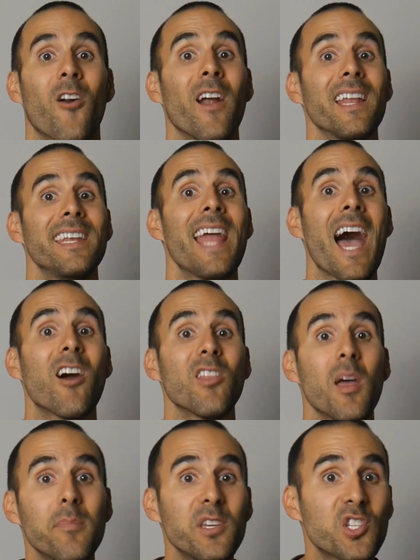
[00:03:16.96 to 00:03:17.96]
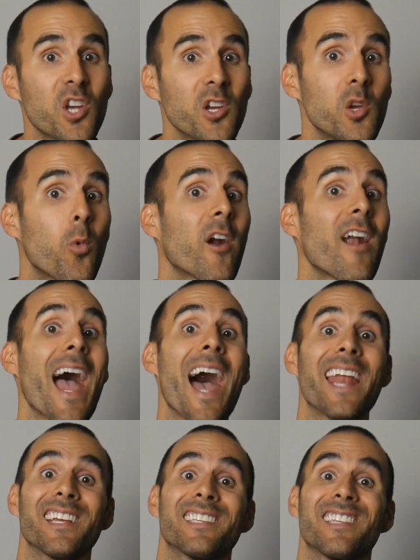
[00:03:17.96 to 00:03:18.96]
All right, now let me show you where
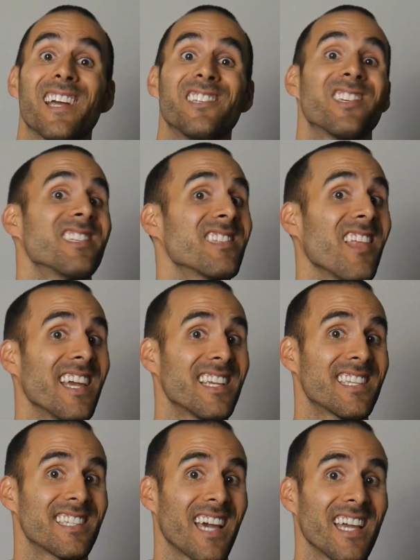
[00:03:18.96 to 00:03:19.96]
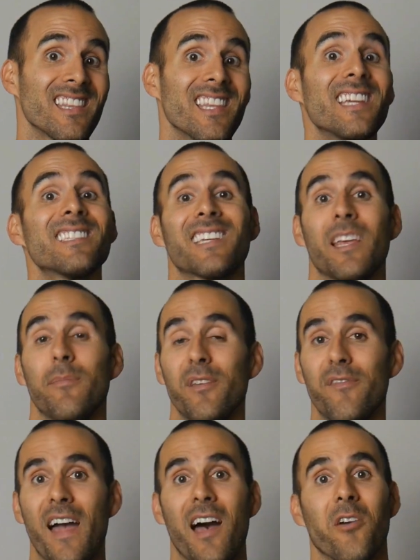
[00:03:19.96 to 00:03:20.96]
ad extensions like site links can be
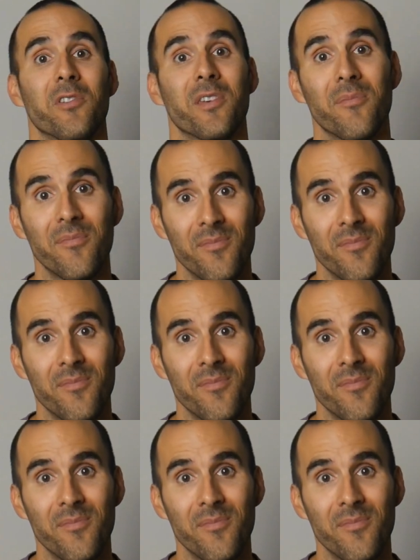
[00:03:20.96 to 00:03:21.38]
found.